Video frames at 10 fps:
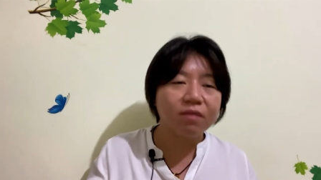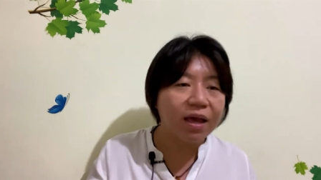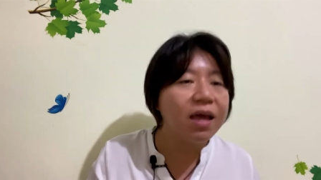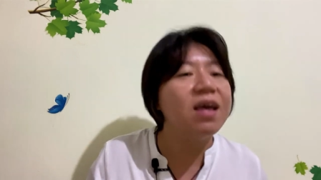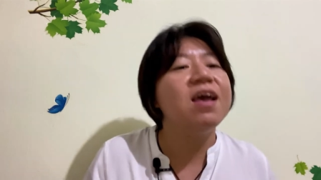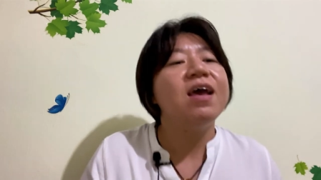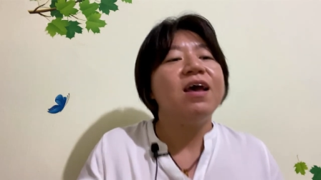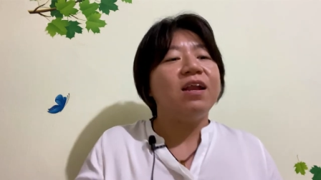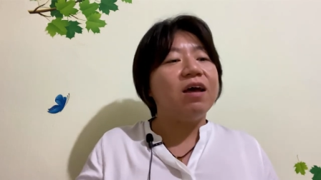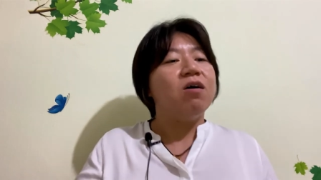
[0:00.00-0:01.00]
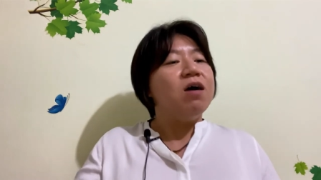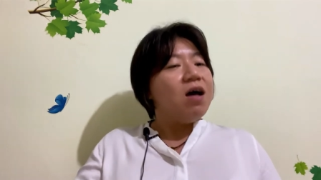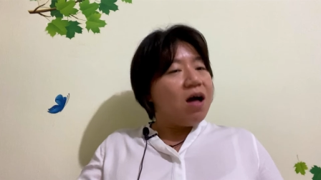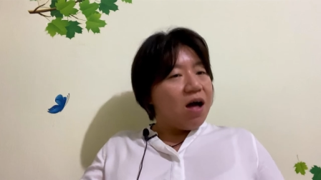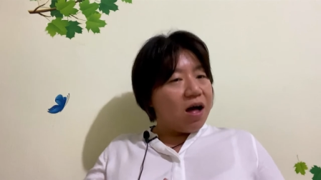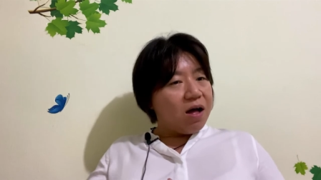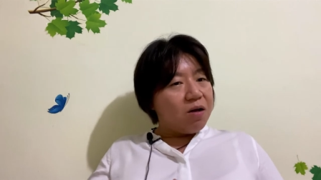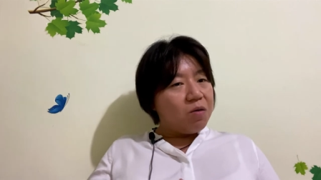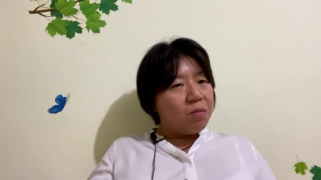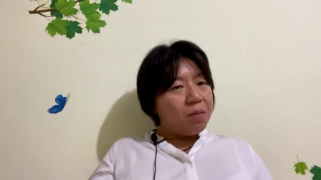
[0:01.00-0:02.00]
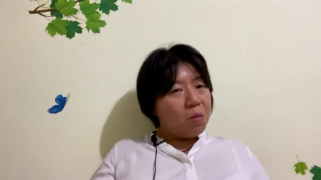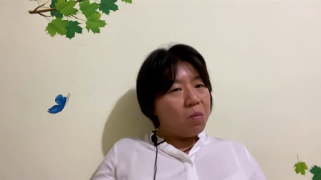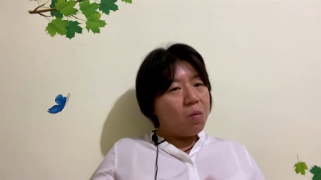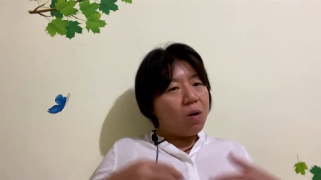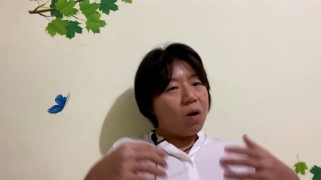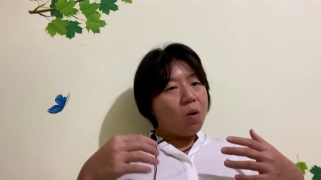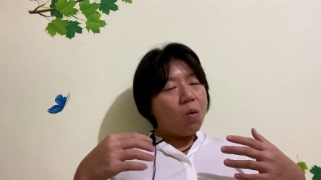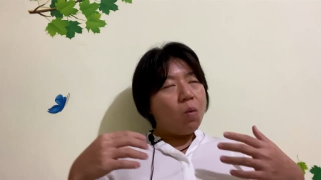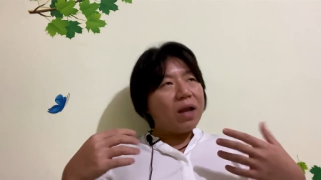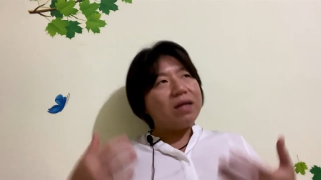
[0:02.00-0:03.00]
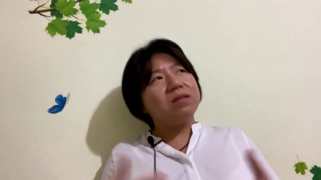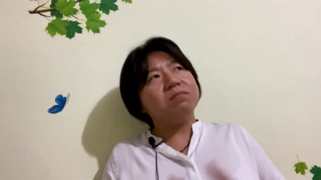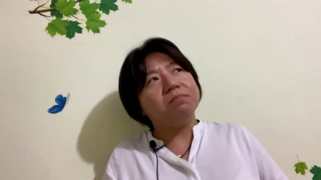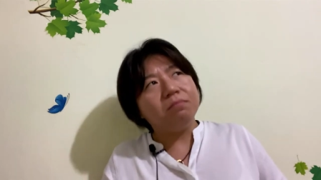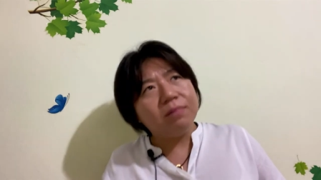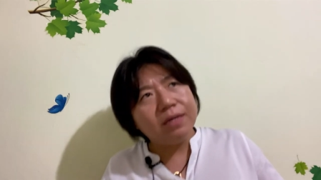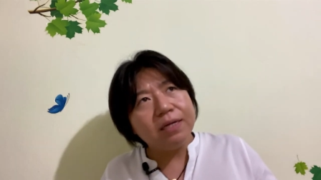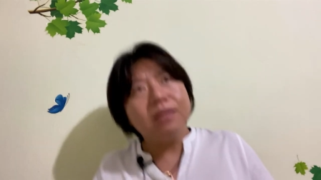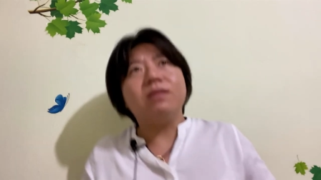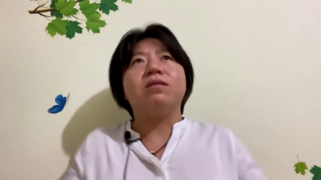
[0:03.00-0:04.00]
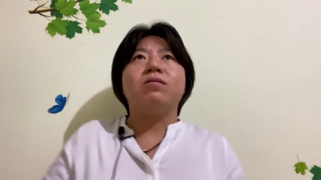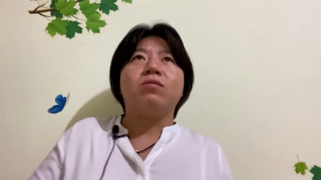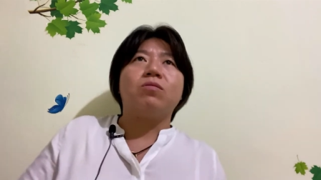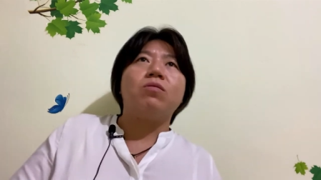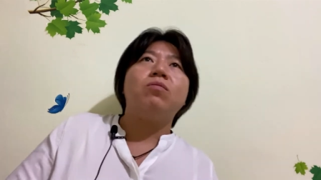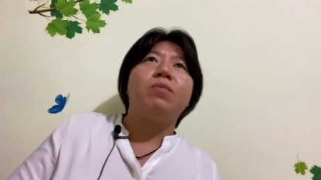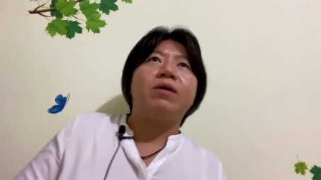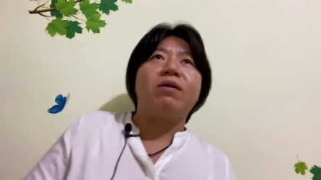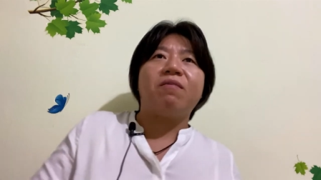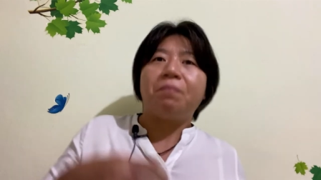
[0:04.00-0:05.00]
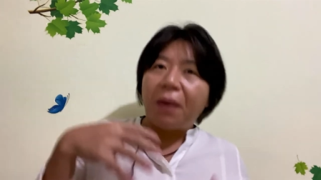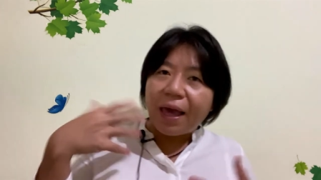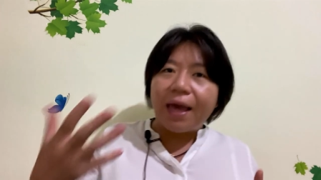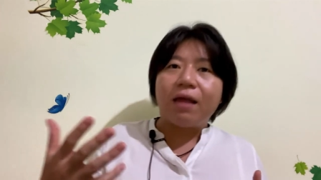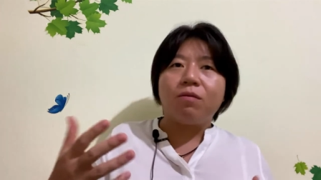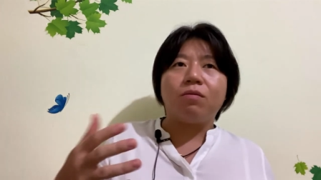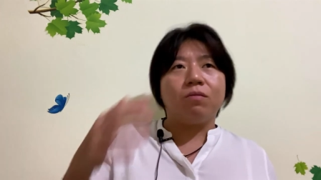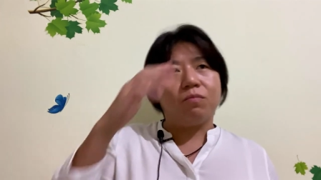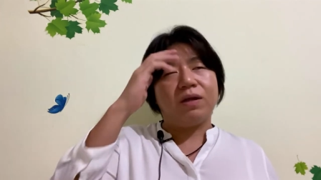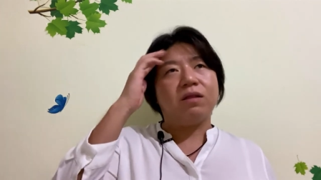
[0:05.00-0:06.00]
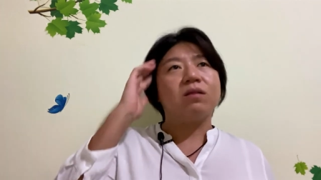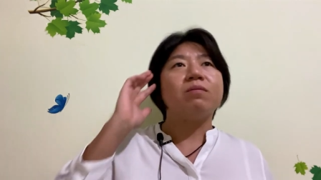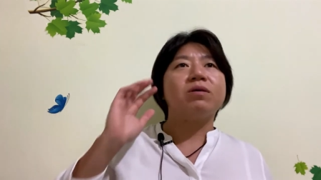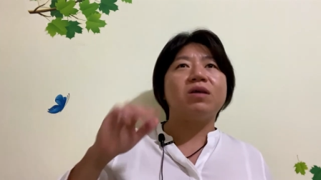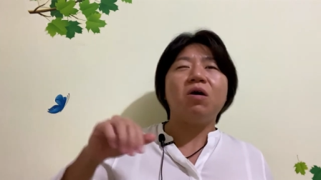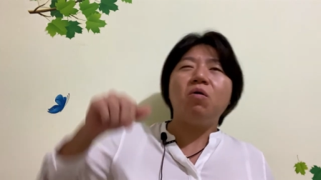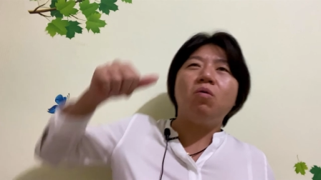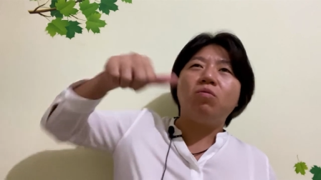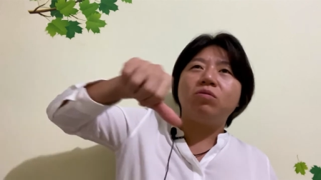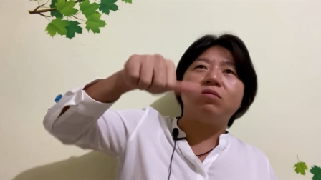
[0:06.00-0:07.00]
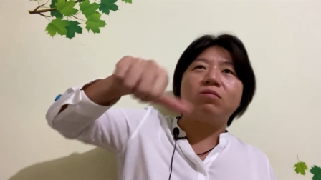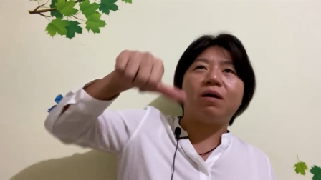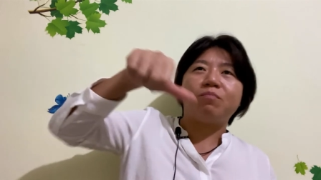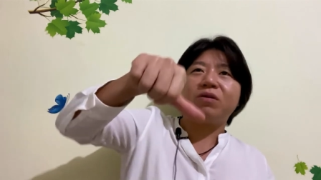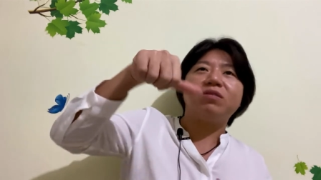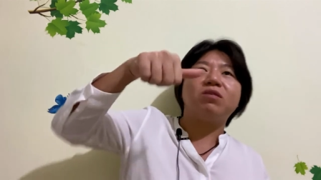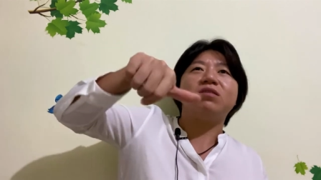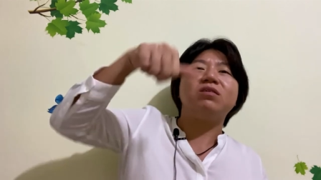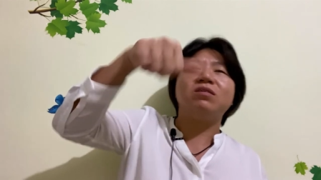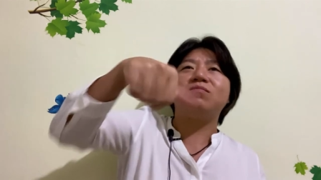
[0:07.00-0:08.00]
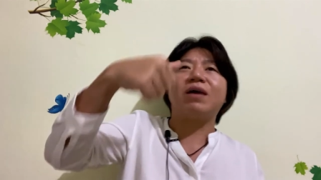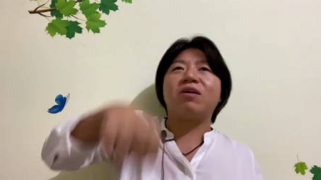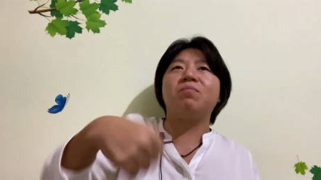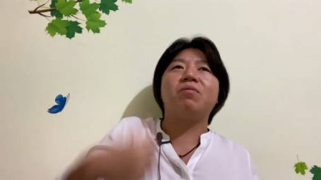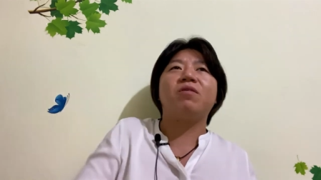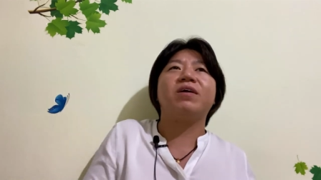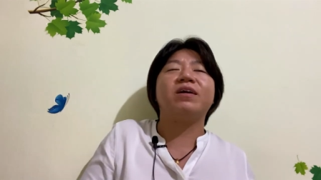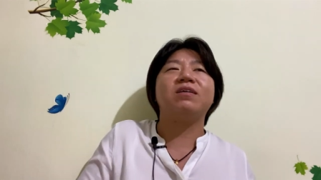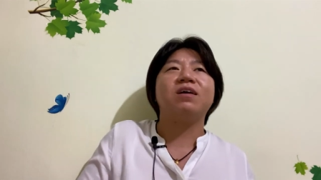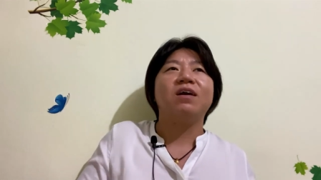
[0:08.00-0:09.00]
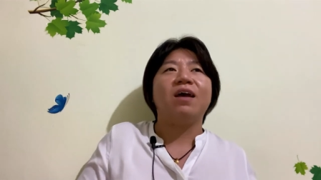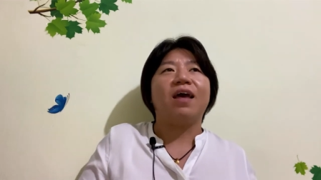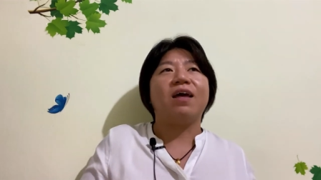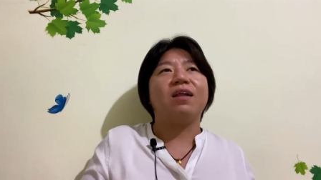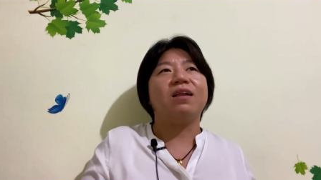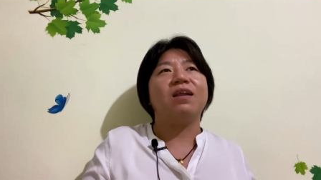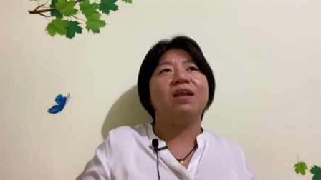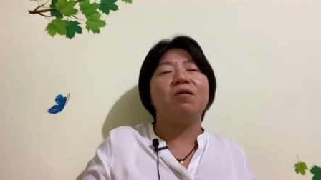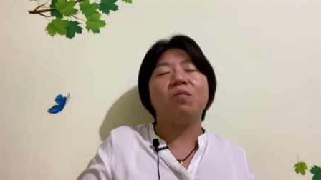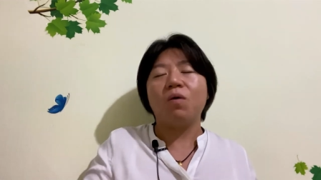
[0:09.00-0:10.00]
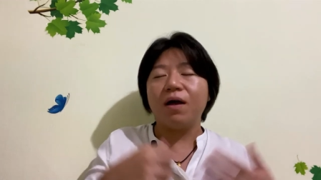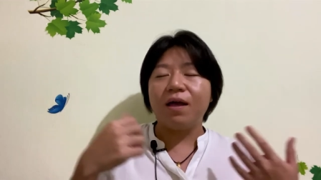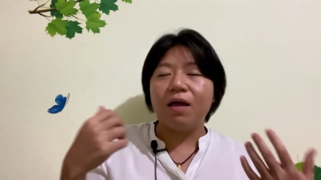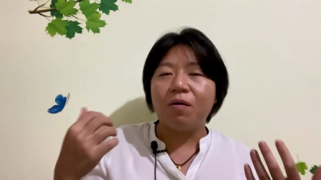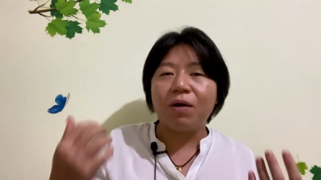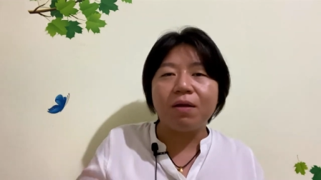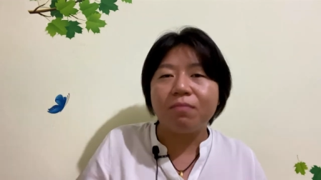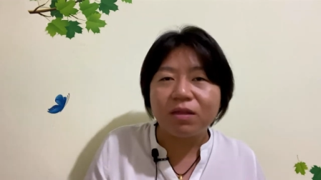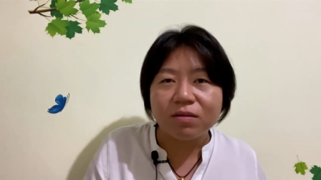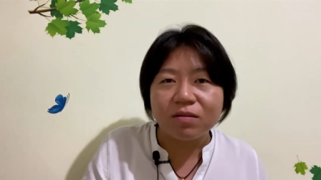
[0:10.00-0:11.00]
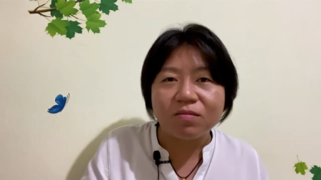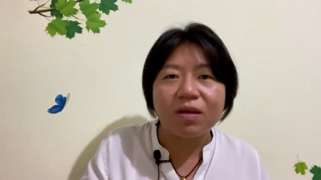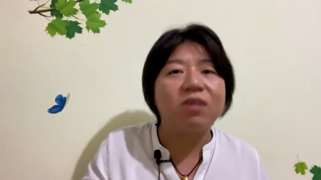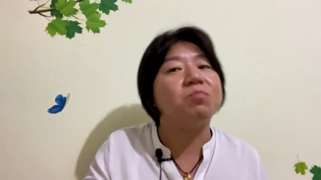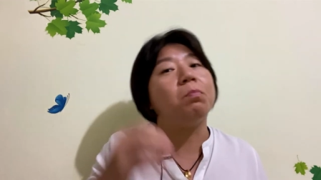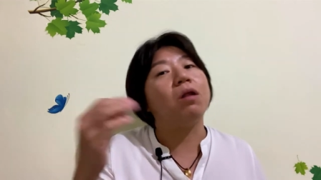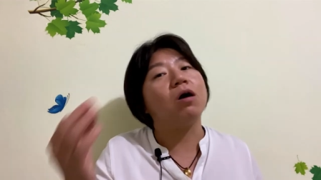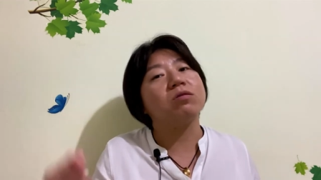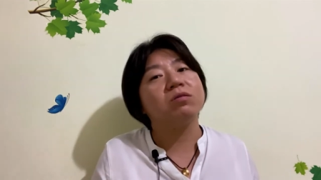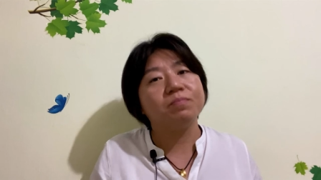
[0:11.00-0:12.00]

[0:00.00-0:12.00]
okay now uh well what does it mean though when you have pain when someone say oh i'm pressing on this acupoint and what it means is it's blocked